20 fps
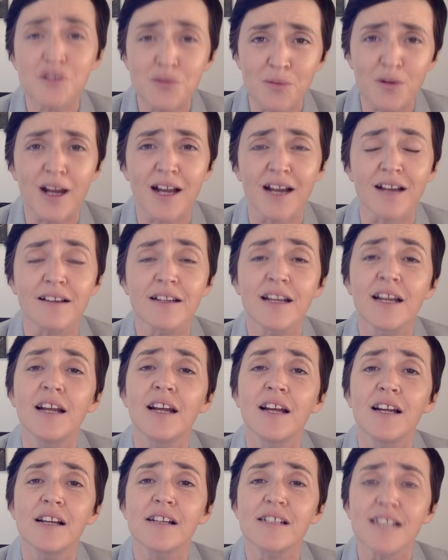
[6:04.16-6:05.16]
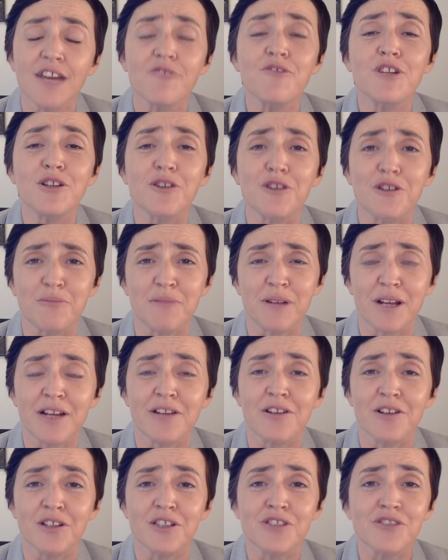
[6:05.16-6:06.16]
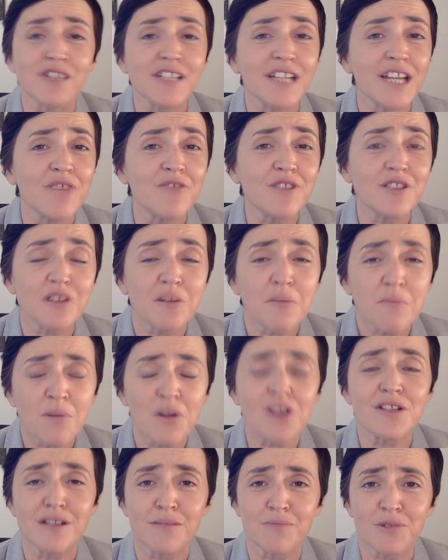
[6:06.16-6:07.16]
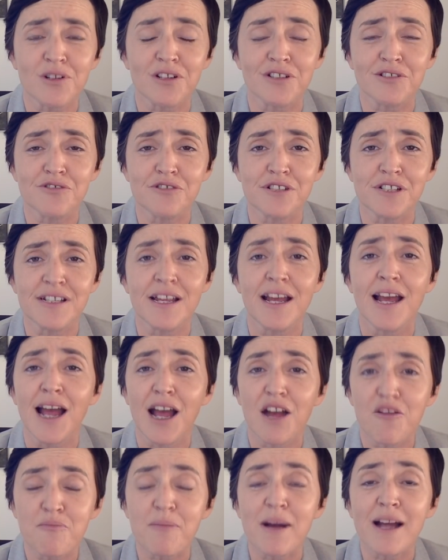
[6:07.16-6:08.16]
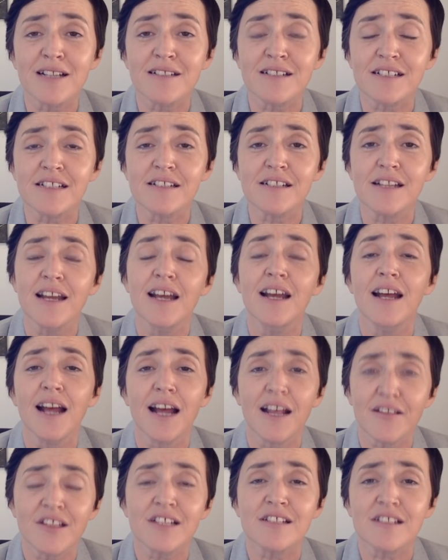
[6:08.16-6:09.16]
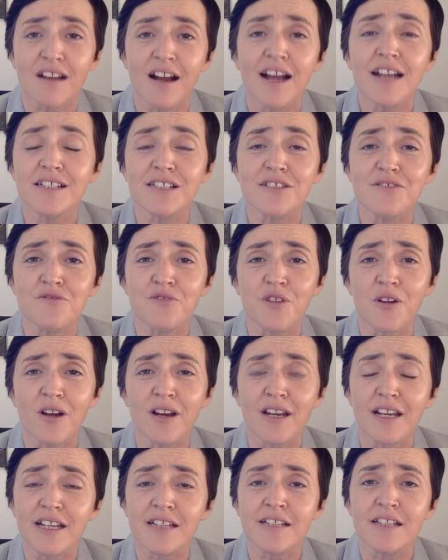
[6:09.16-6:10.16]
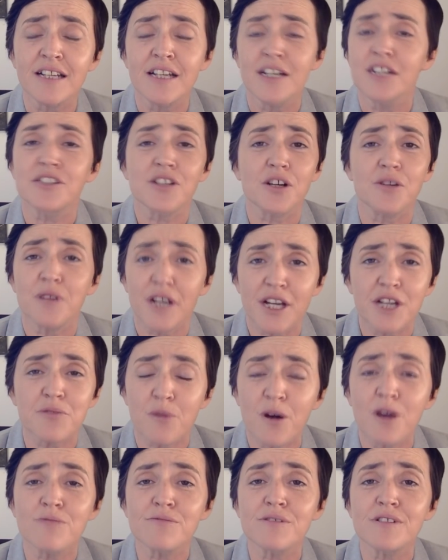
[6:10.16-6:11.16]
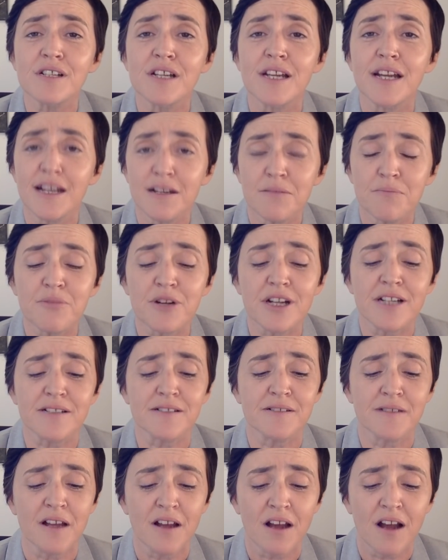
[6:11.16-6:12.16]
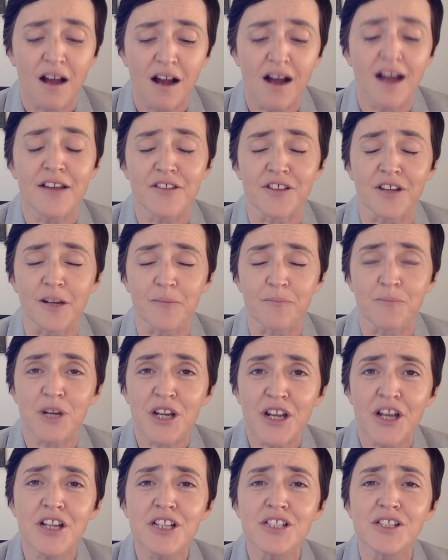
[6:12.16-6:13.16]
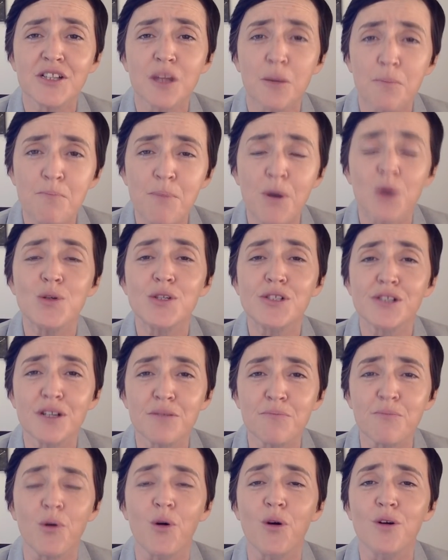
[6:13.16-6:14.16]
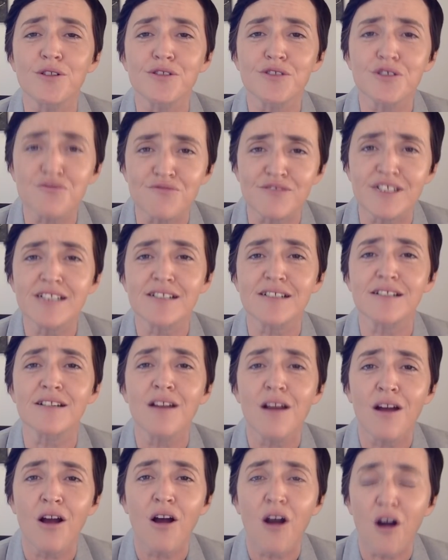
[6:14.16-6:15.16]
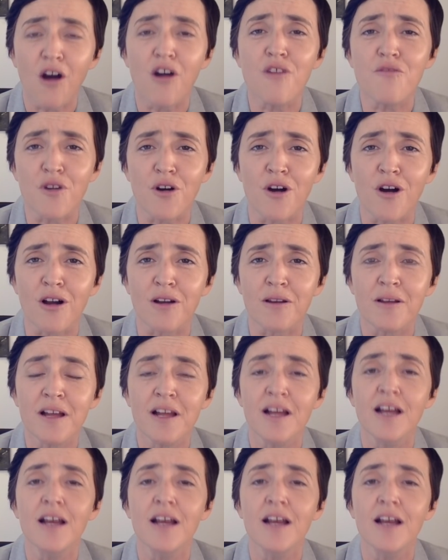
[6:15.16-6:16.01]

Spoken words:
as well, several European countries and even some Muslim countries have banned it, and the sky didn't fall in, so it won't in Britain either. But here's the most important reason of all.